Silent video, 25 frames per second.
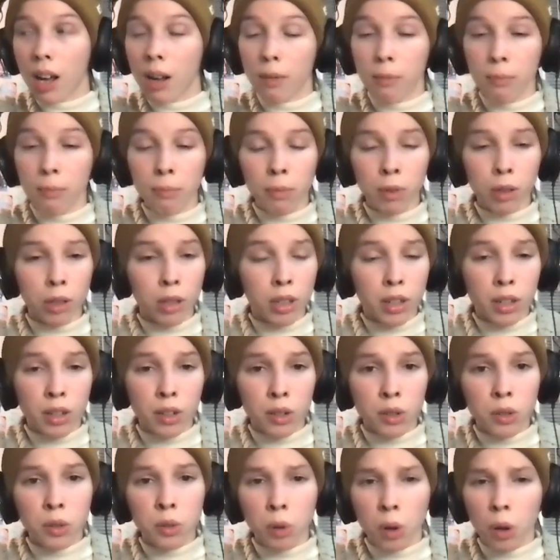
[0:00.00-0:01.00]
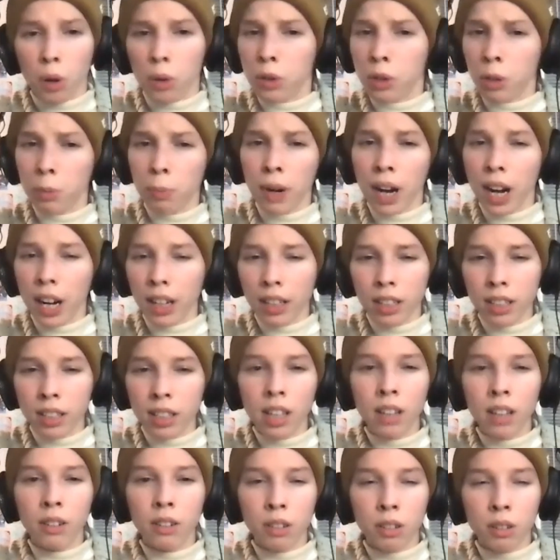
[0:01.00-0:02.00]
learners to also practice
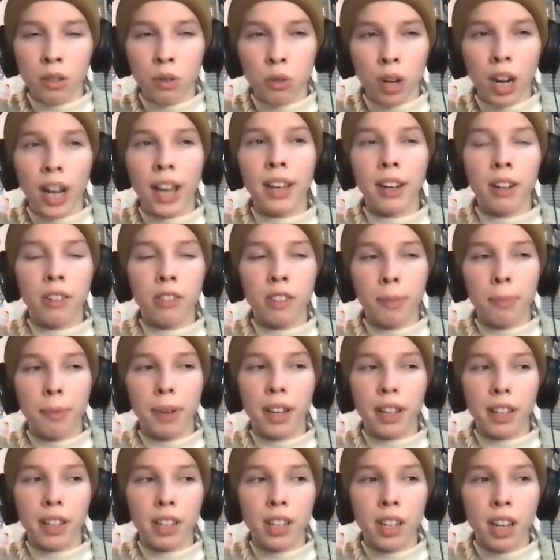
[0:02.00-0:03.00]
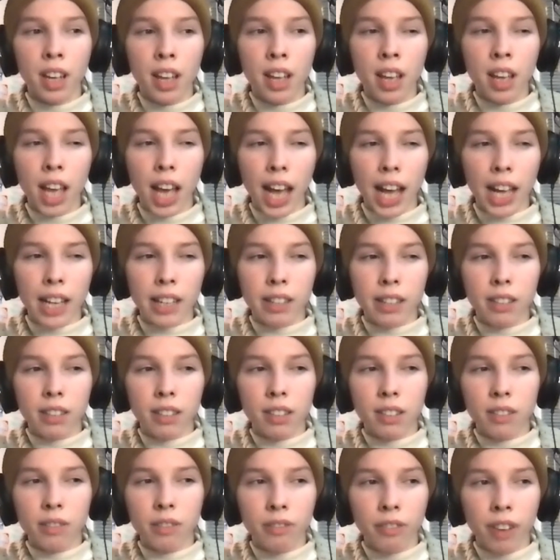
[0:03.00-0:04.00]
that or to try to remain
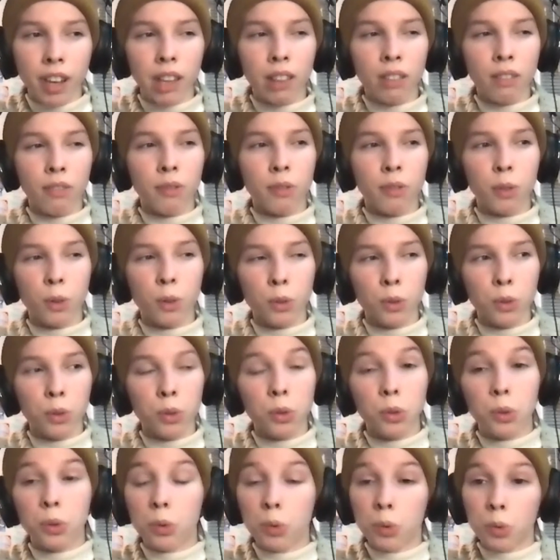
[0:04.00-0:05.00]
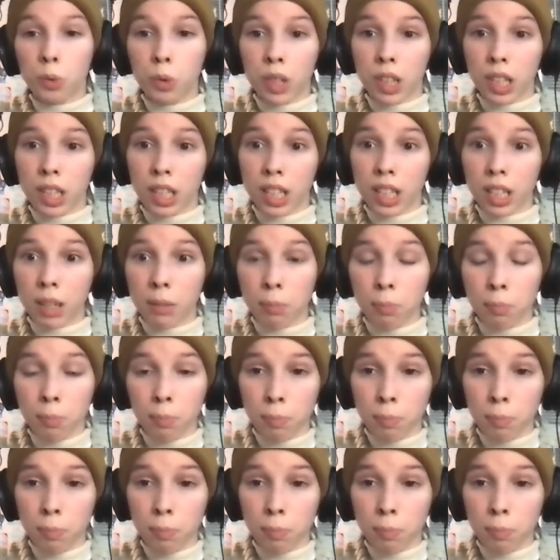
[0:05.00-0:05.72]
as faithful to the